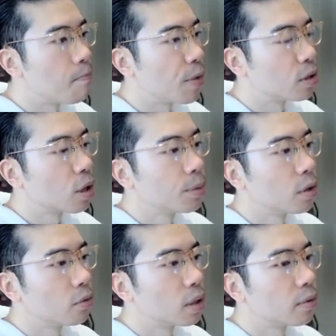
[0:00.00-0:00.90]
in terms
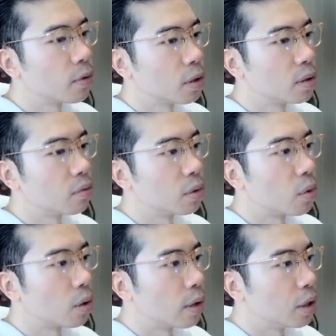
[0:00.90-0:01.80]
of risk versus
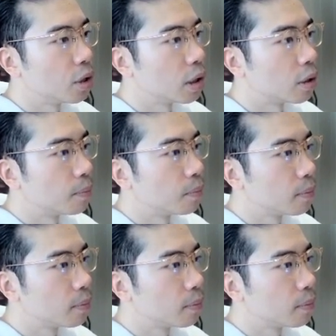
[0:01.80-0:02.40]
reward ratio.